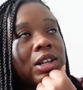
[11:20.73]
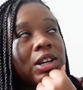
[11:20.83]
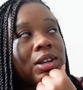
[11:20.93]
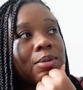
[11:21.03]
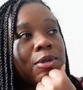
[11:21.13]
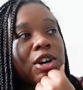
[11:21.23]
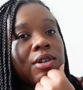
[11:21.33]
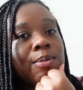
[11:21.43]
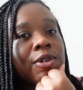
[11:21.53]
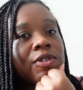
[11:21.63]
Like, my
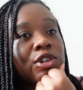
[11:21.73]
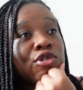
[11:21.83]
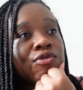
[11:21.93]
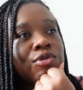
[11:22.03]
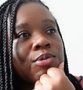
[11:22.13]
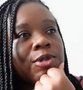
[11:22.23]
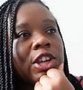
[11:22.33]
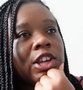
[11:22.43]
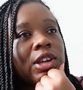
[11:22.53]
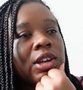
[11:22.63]
grandmother grew
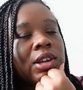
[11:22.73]
me.